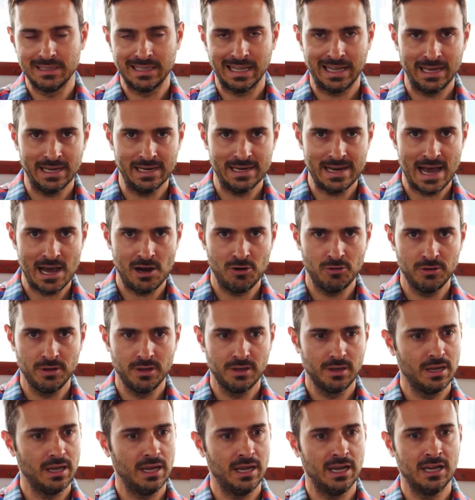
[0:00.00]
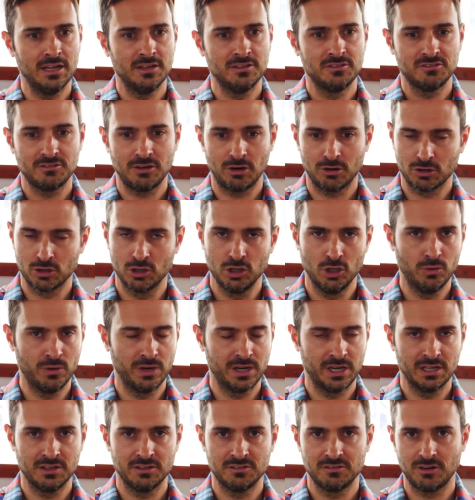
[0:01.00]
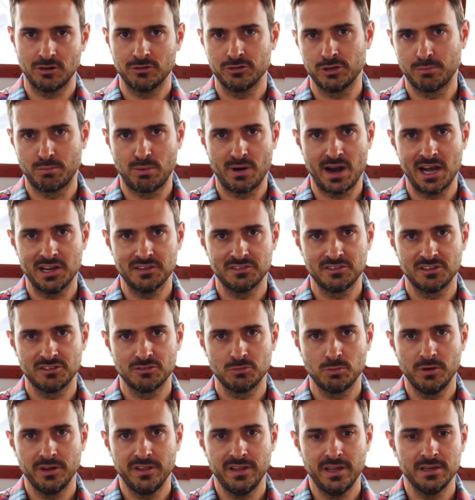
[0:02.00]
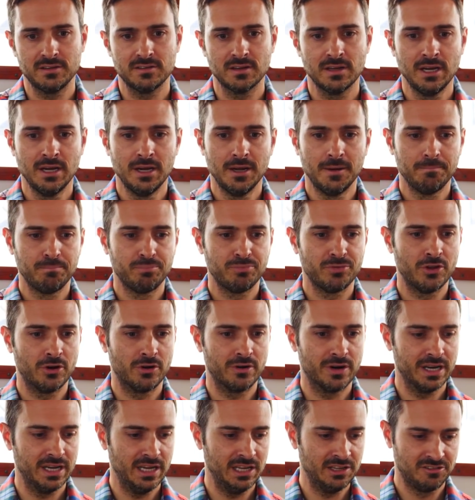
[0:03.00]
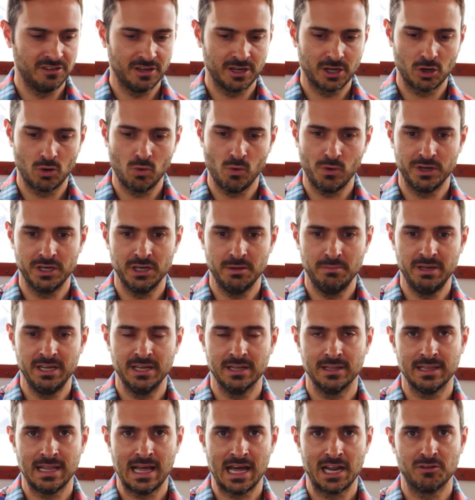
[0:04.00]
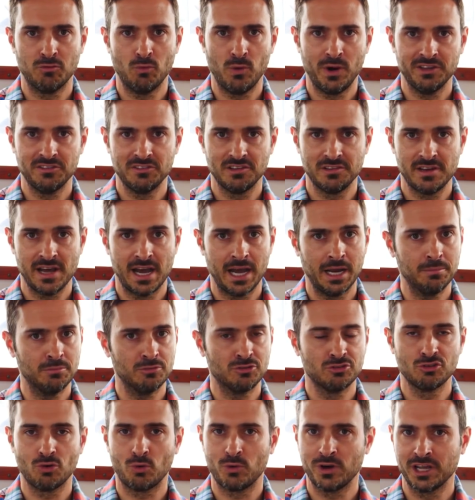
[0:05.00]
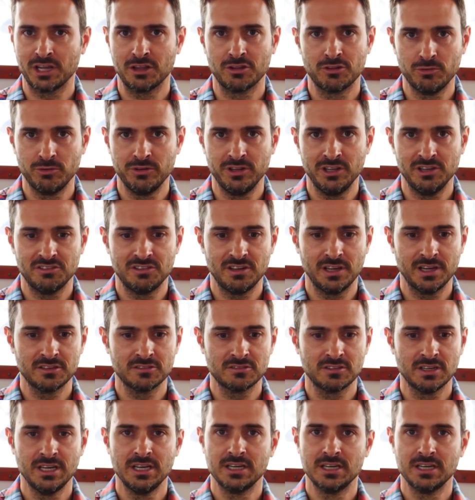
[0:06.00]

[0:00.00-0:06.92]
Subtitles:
lay it down, and start gluing and start the process with it. There isn't going to be a lot of wasted time sorting through these things